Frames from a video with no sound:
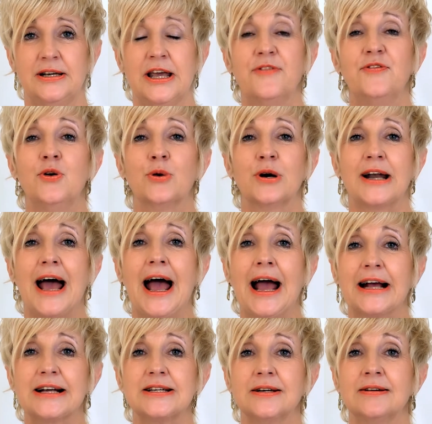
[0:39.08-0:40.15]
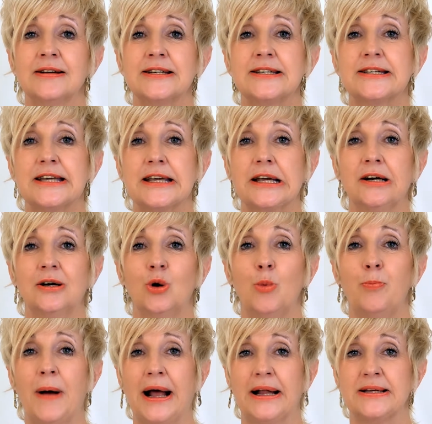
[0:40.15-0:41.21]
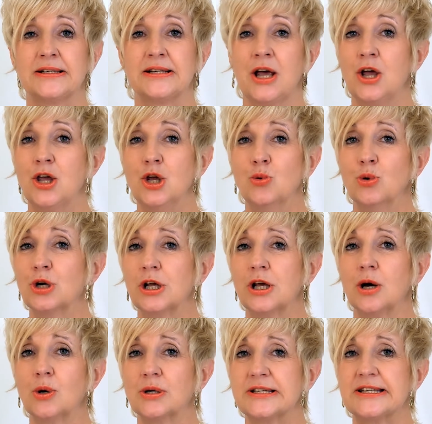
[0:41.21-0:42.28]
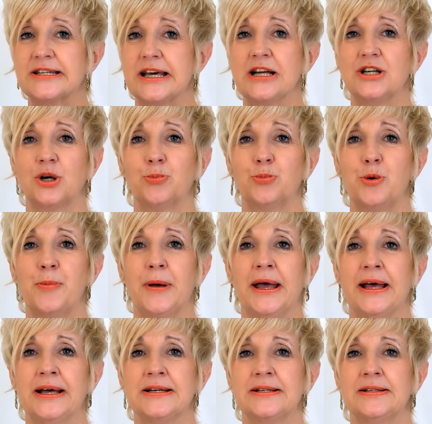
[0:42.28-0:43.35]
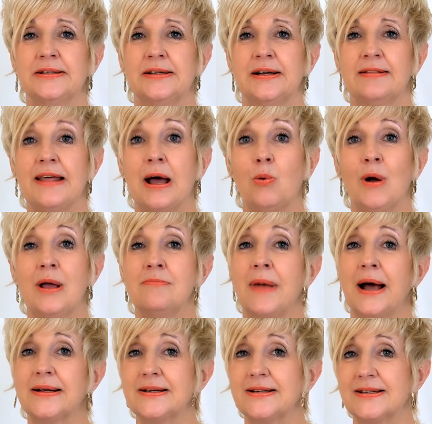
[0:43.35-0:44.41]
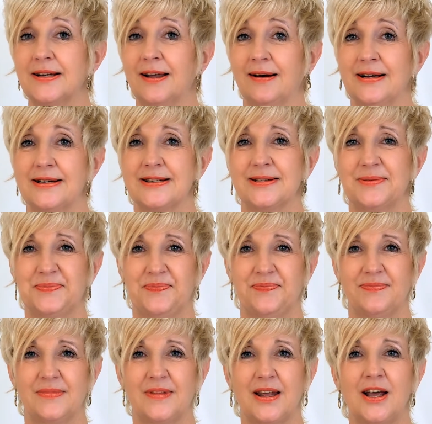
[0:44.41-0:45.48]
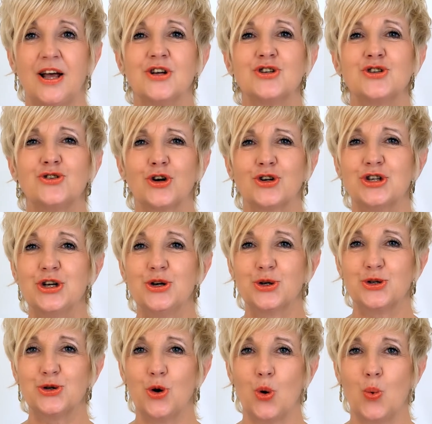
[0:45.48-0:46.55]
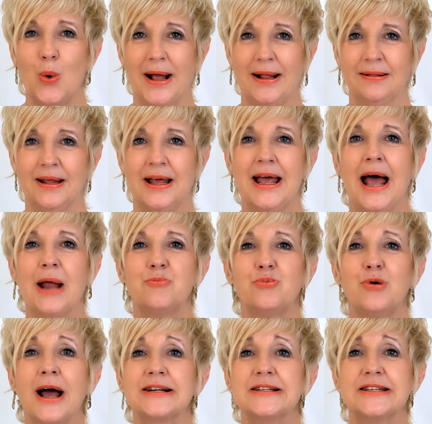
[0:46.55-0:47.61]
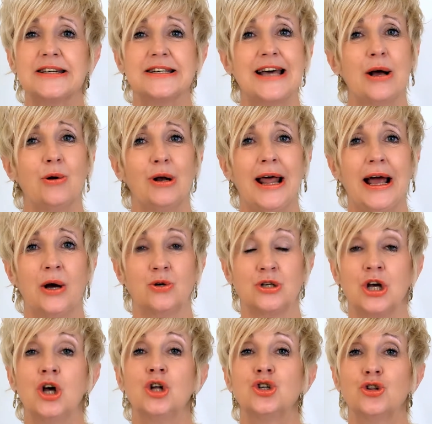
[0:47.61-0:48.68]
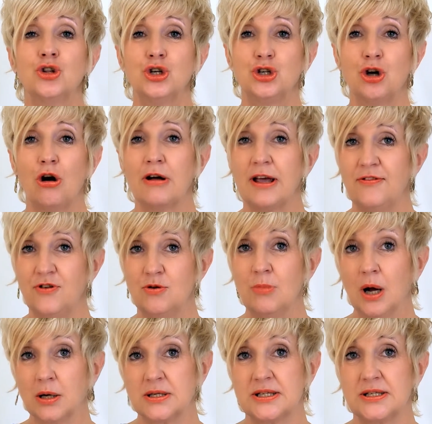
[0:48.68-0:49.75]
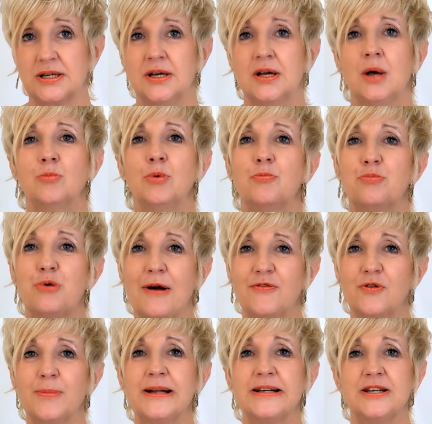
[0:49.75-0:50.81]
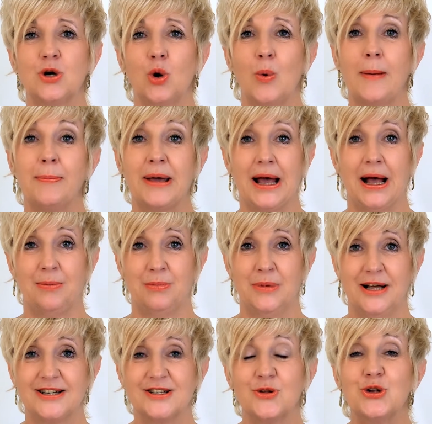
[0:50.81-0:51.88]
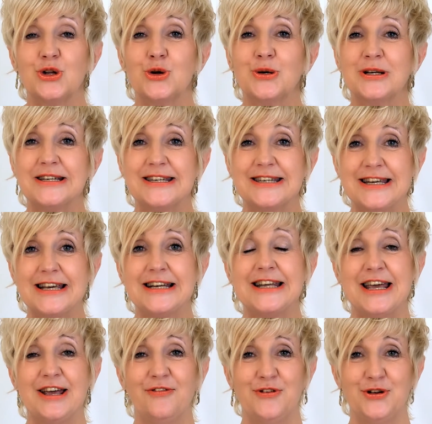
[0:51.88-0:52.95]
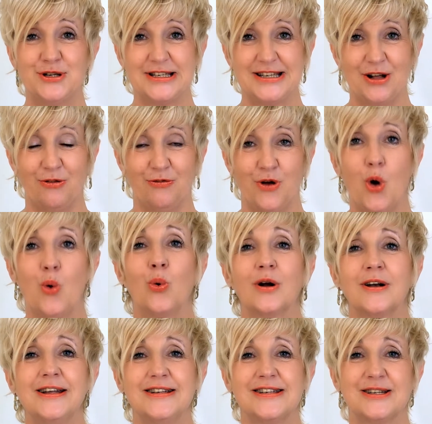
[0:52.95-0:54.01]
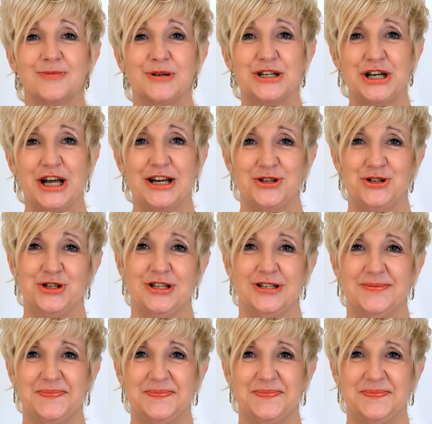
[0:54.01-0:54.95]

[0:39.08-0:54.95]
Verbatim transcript: If you were an actor, singer, or band, you wouldn't go on stage unprepared. That way, madness lies. Structure your talk well and practice it out loud, to the dog if you must, but preferably to your webcam so that you can see and hear for yourself what needs to be changed.